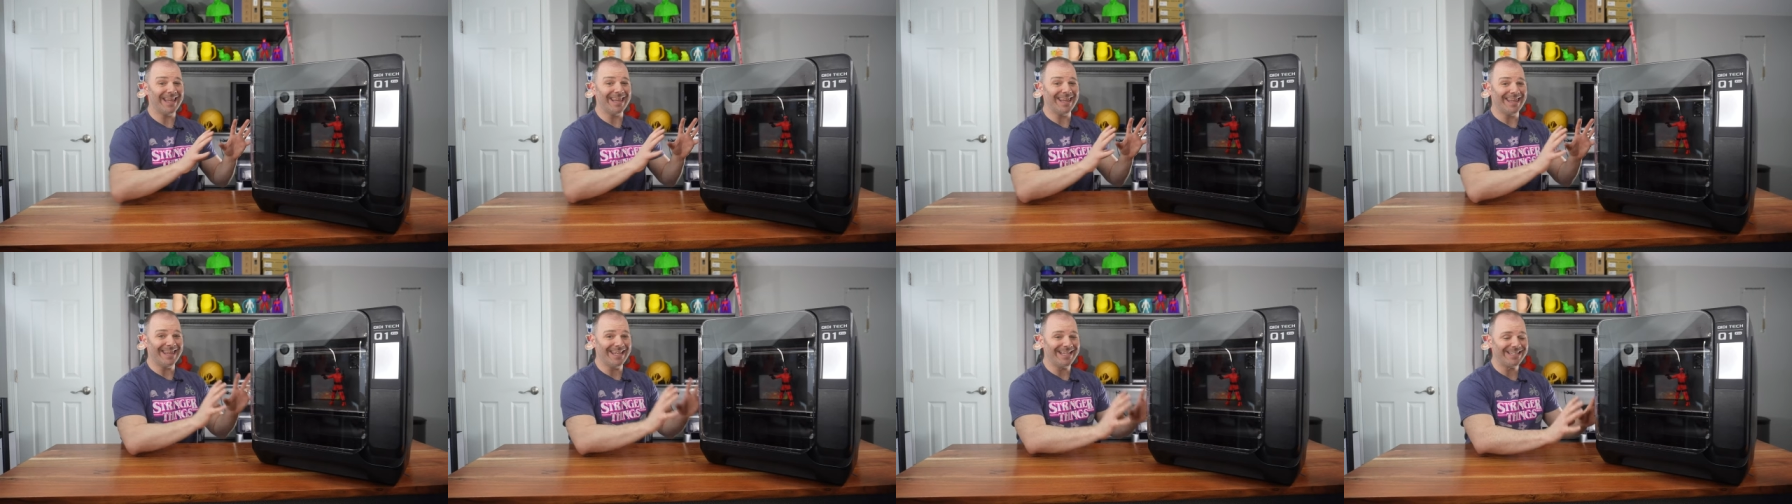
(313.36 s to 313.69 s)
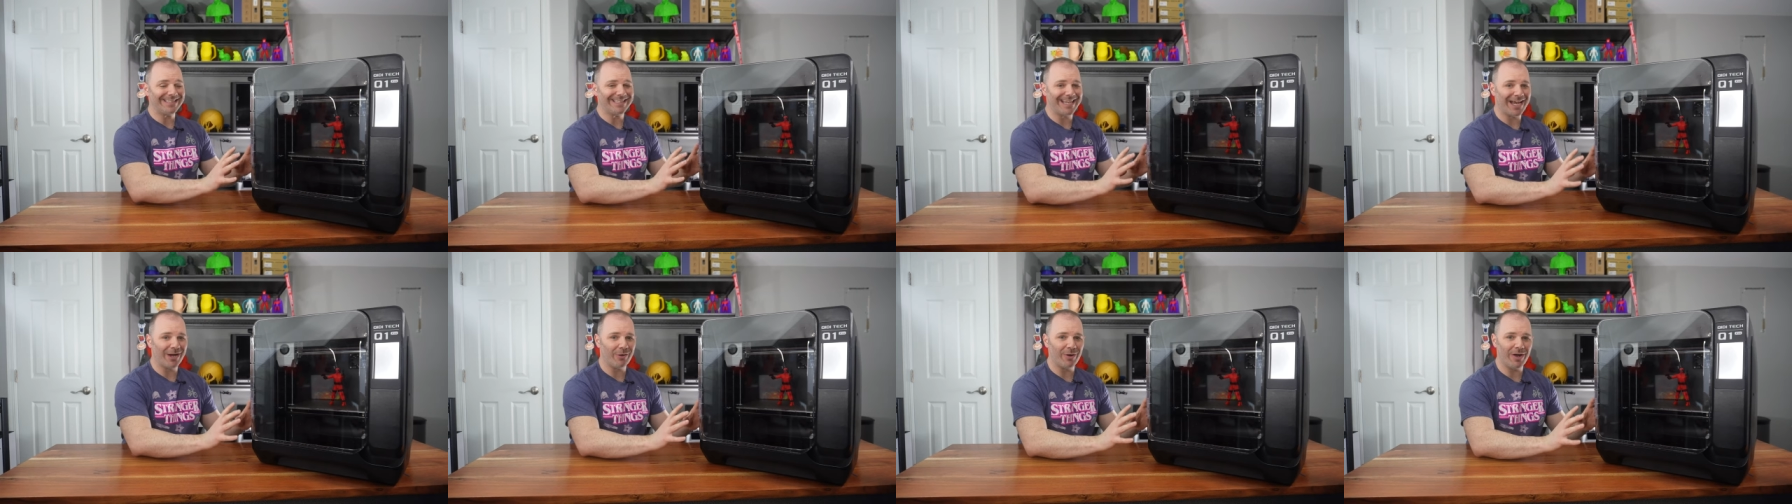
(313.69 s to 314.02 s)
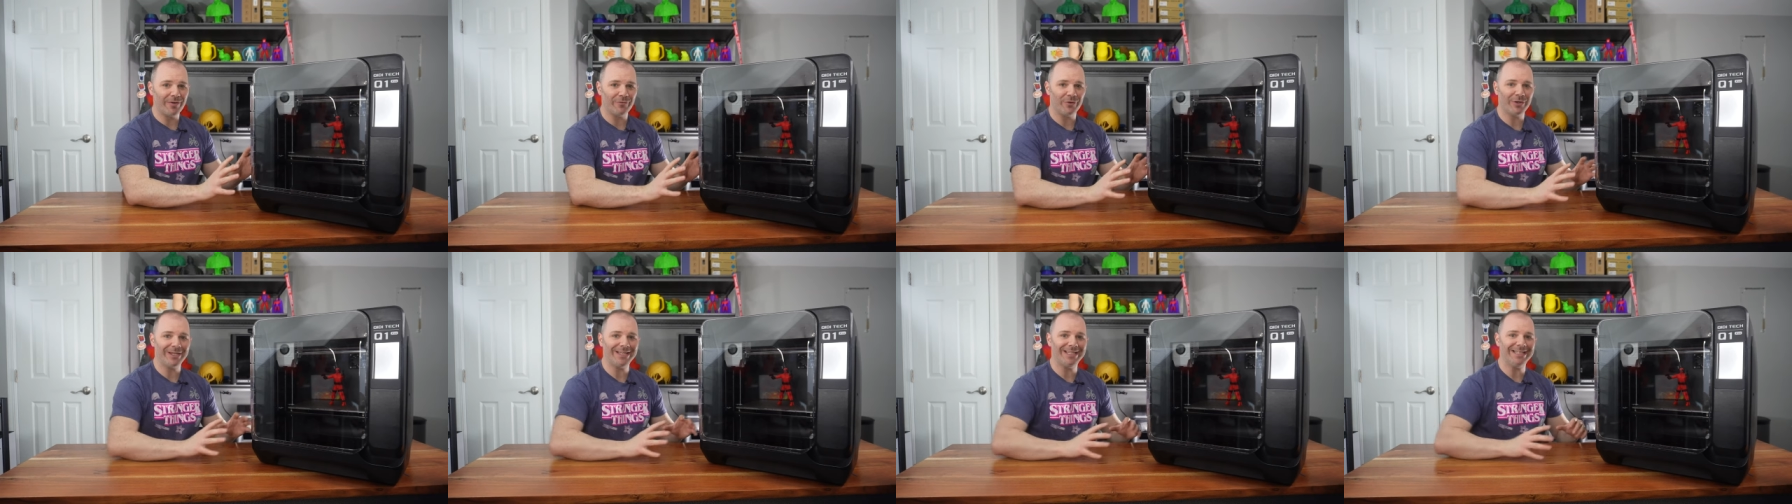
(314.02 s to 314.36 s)
This,
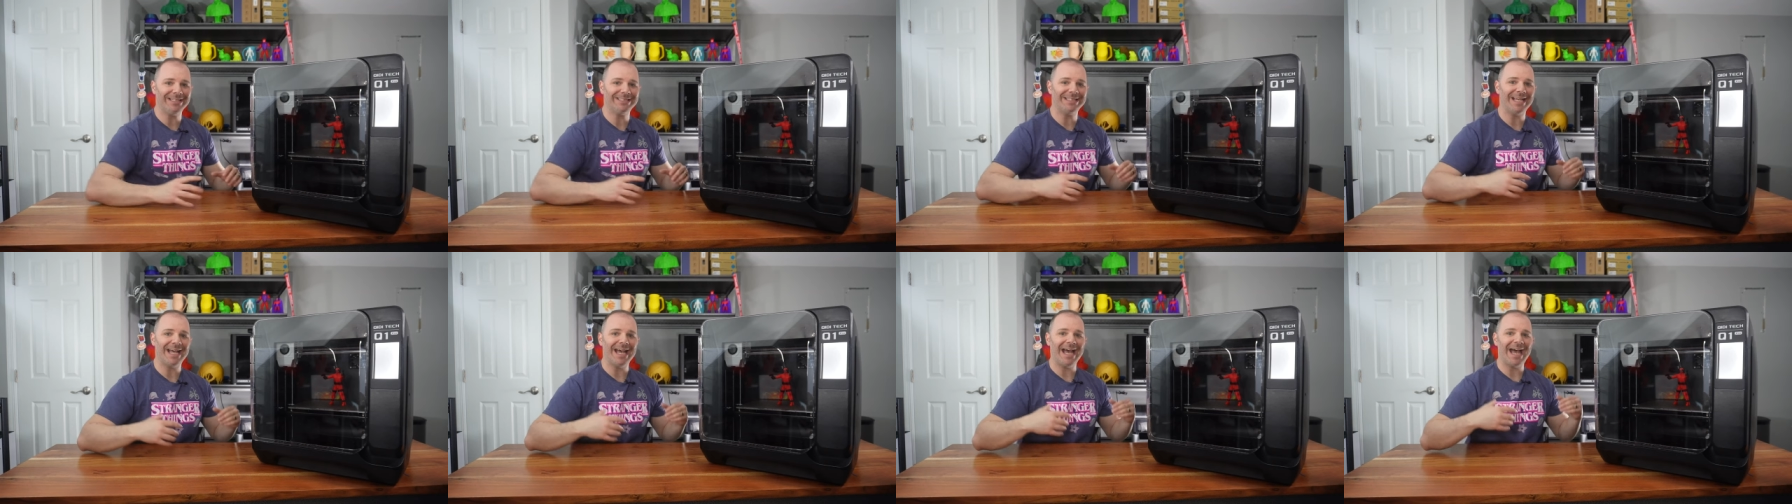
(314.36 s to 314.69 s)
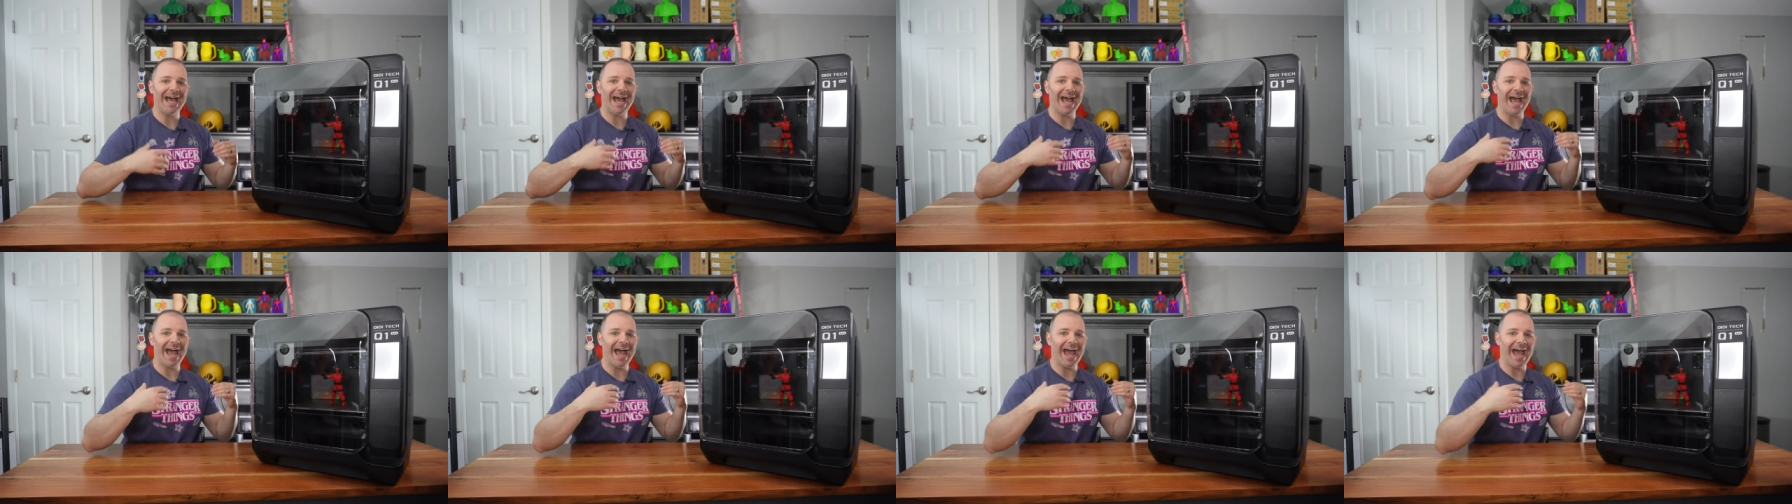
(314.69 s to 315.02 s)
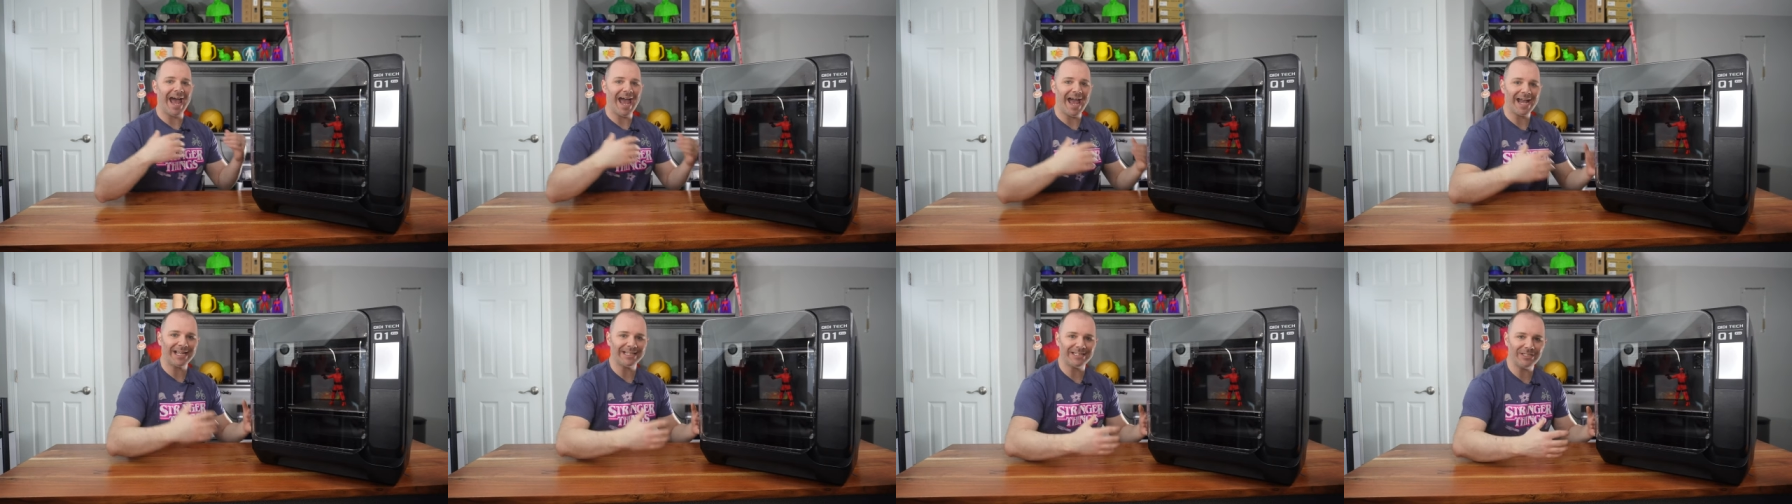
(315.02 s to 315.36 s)
however, is
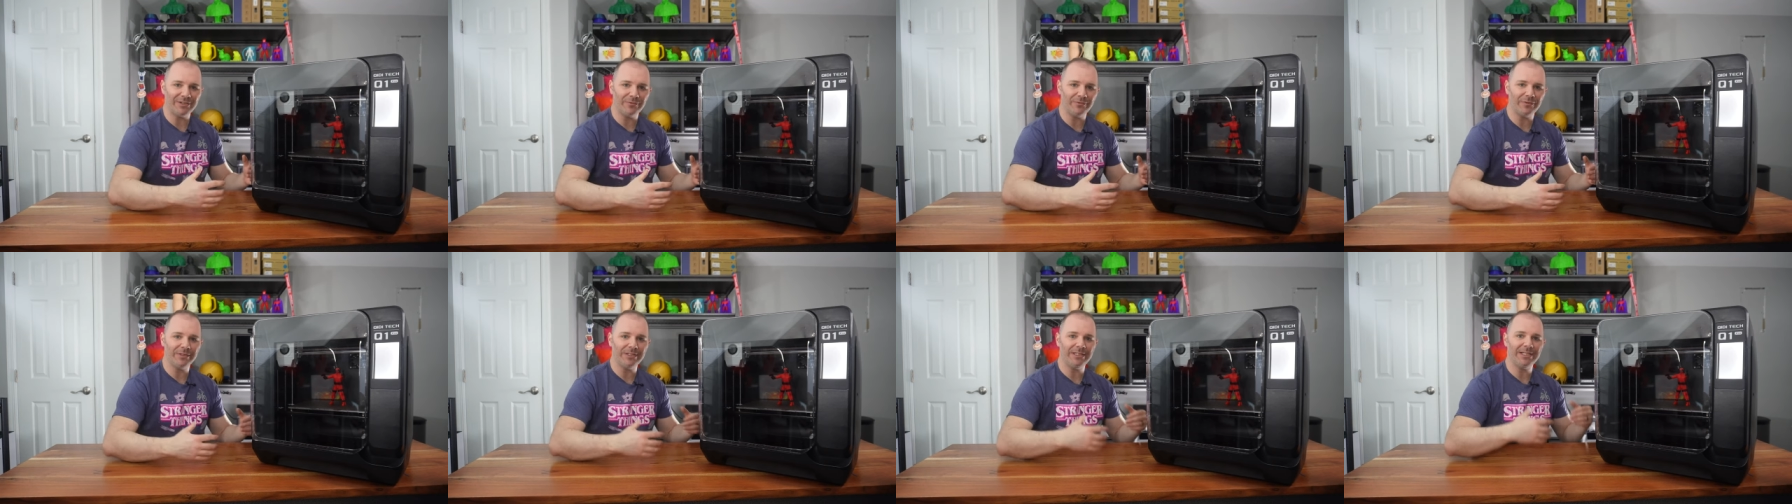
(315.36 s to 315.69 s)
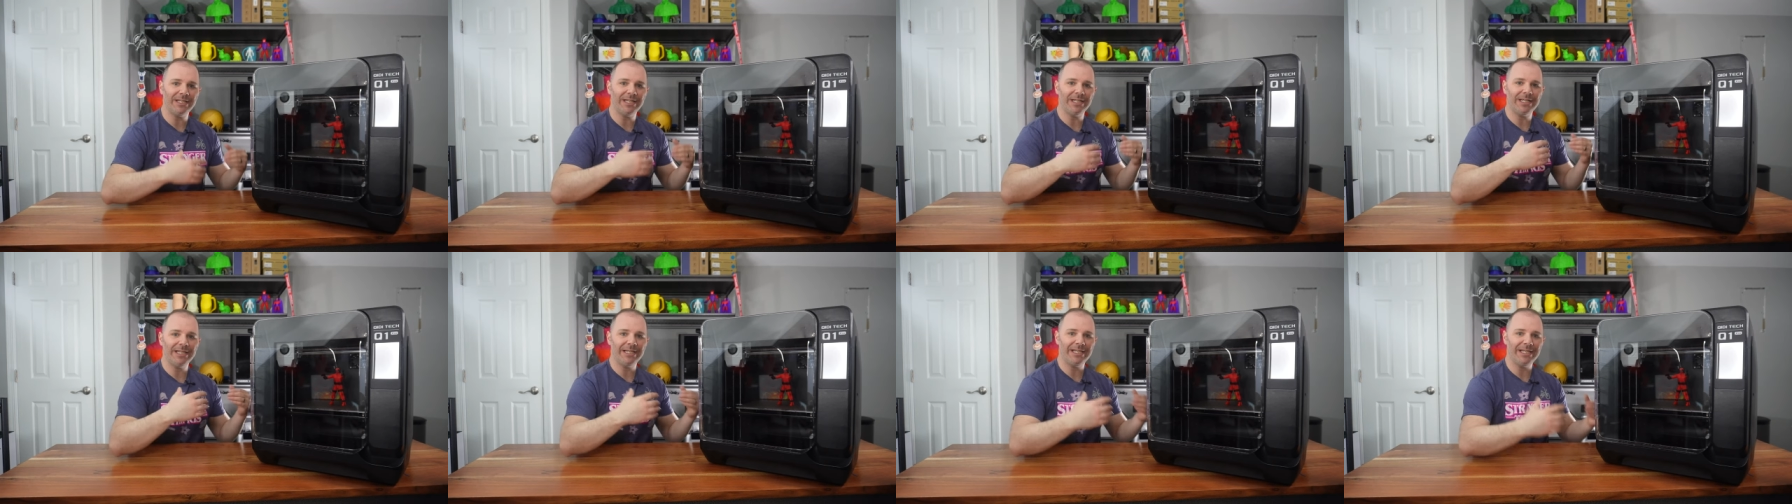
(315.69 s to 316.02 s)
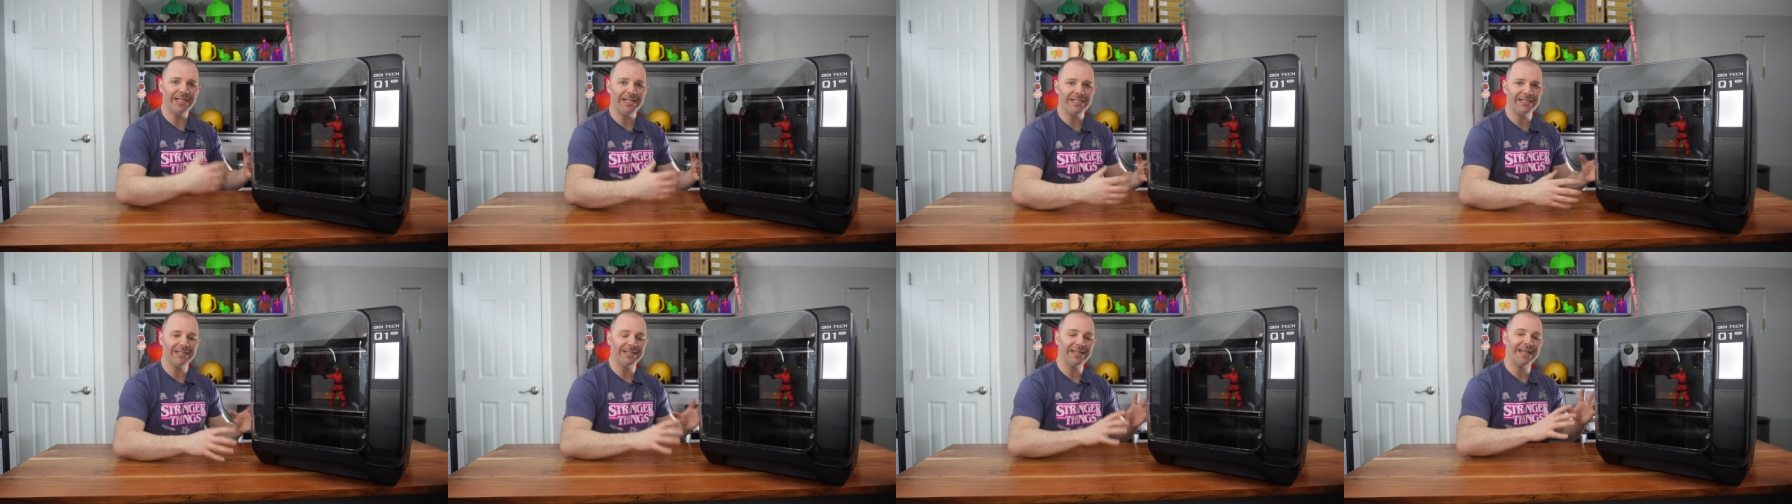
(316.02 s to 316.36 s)
actively
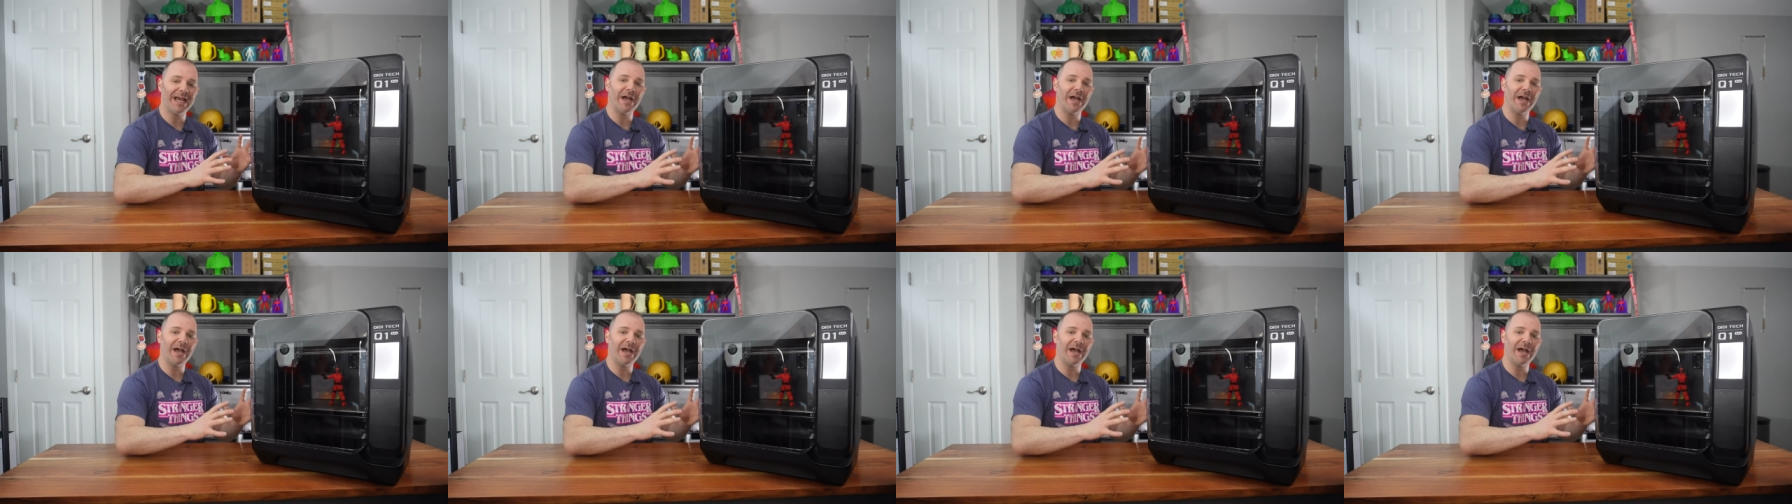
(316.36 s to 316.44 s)
heated.